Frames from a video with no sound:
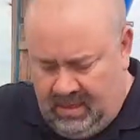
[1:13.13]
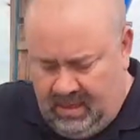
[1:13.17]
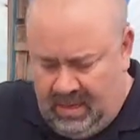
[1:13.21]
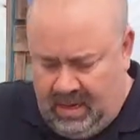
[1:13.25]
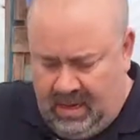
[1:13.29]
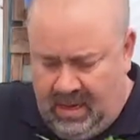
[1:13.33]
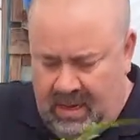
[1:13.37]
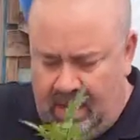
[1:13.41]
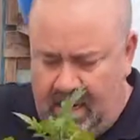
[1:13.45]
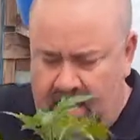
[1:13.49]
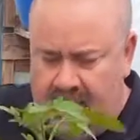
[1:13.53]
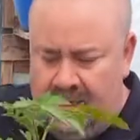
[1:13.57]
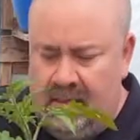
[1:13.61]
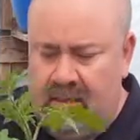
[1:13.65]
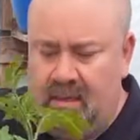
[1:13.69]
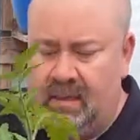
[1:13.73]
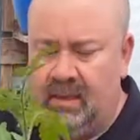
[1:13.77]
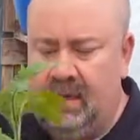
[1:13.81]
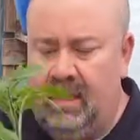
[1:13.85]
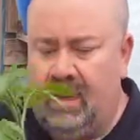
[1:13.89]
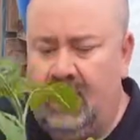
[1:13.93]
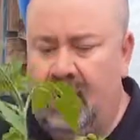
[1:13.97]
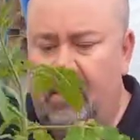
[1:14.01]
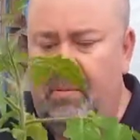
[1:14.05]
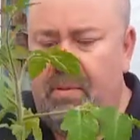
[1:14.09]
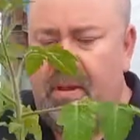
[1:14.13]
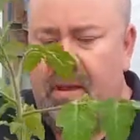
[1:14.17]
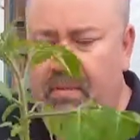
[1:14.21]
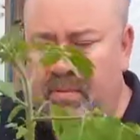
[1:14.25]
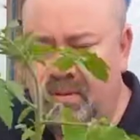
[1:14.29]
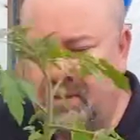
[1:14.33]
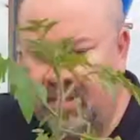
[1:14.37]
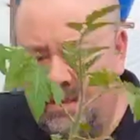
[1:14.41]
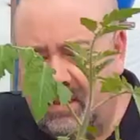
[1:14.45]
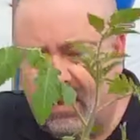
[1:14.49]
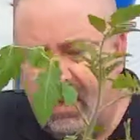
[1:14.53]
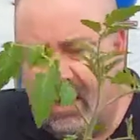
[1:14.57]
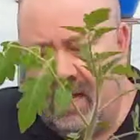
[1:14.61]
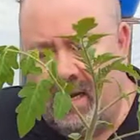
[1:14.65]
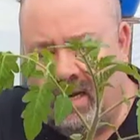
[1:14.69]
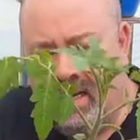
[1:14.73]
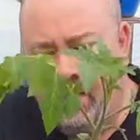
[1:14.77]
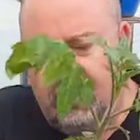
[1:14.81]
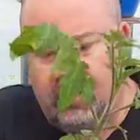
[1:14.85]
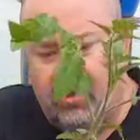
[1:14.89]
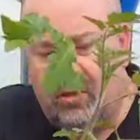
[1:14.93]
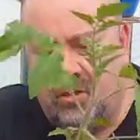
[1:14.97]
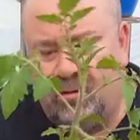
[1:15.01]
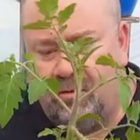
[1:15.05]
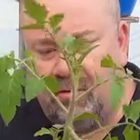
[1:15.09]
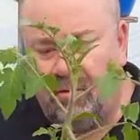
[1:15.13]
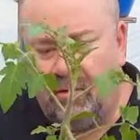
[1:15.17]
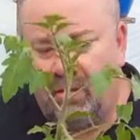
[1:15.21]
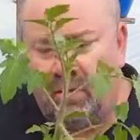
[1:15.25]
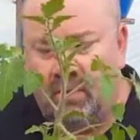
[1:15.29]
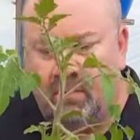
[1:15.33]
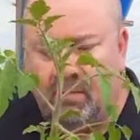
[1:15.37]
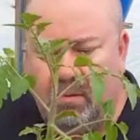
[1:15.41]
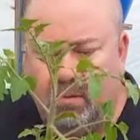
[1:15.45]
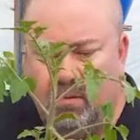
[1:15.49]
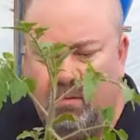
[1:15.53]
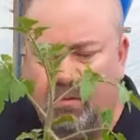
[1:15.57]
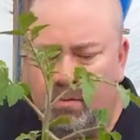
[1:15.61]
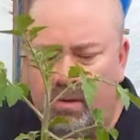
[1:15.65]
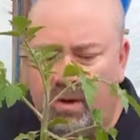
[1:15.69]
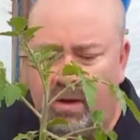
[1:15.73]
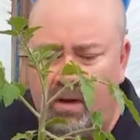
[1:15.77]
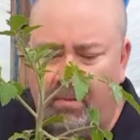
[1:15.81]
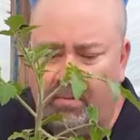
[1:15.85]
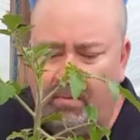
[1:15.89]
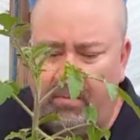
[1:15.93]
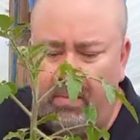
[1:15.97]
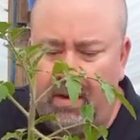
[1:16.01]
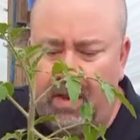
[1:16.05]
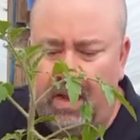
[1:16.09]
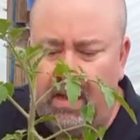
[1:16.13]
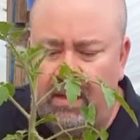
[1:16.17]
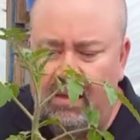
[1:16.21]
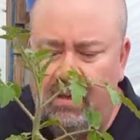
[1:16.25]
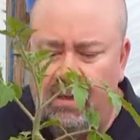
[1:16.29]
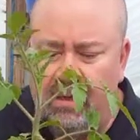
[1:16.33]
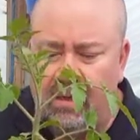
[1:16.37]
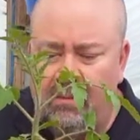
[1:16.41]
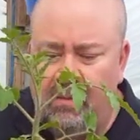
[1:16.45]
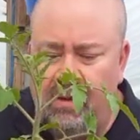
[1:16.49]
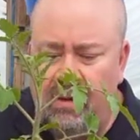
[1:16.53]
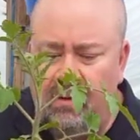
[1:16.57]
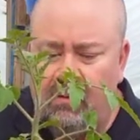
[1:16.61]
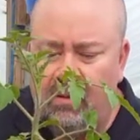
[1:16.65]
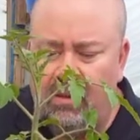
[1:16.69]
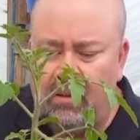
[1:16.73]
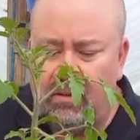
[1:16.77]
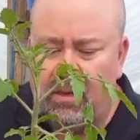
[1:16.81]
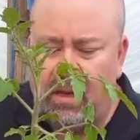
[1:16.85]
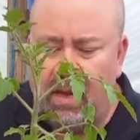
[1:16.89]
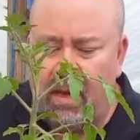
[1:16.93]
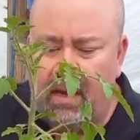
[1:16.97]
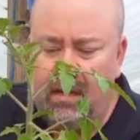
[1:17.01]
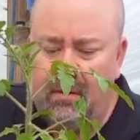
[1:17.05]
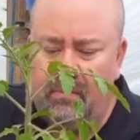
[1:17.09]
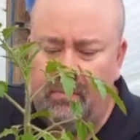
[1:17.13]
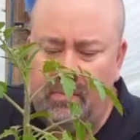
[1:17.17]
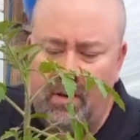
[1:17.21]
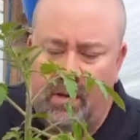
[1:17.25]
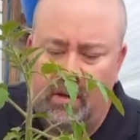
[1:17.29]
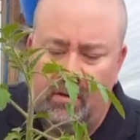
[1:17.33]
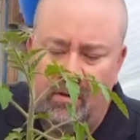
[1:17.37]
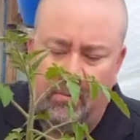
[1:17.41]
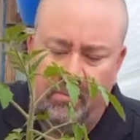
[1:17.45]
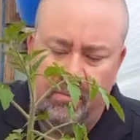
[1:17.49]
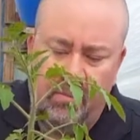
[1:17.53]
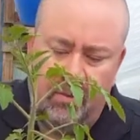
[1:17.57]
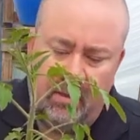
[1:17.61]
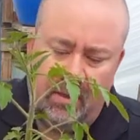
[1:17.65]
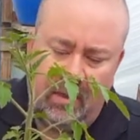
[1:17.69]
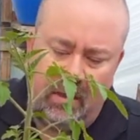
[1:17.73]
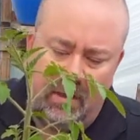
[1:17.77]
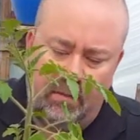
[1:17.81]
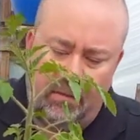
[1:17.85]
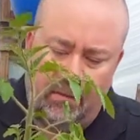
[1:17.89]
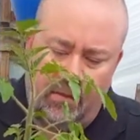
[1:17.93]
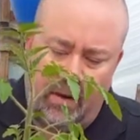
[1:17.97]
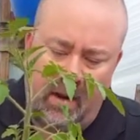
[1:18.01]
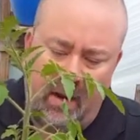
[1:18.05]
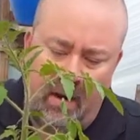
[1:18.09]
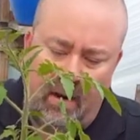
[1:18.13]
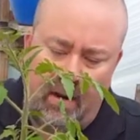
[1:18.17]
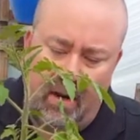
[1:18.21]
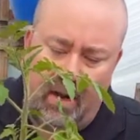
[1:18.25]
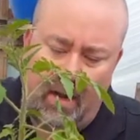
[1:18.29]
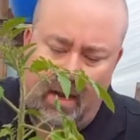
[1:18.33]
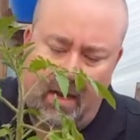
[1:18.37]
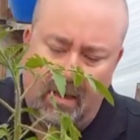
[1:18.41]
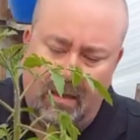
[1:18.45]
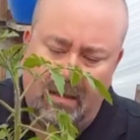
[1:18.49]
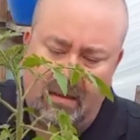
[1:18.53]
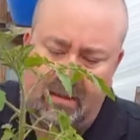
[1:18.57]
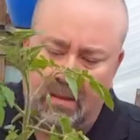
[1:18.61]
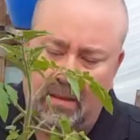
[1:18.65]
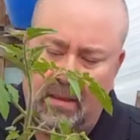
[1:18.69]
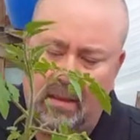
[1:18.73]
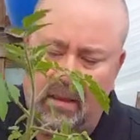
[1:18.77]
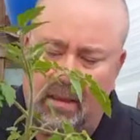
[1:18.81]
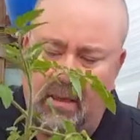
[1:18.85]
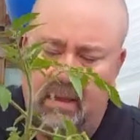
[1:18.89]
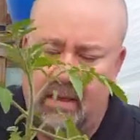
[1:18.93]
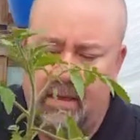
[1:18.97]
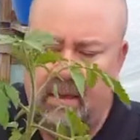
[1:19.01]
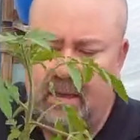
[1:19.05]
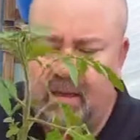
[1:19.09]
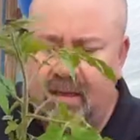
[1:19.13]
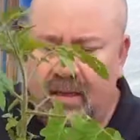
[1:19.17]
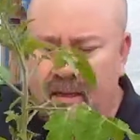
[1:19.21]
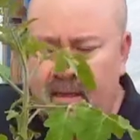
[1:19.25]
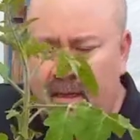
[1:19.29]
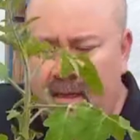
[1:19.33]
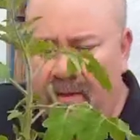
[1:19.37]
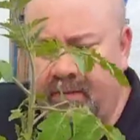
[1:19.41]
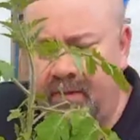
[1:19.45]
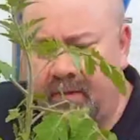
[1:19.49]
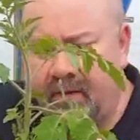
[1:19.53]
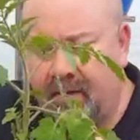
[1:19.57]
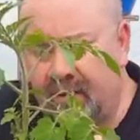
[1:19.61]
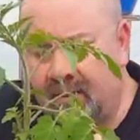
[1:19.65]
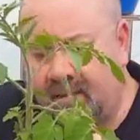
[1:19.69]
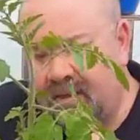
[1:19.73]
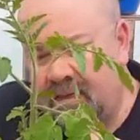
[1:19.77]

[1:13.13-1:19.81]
and a lot of people say that you should, when you're planting them out, bring it up as far as, if you can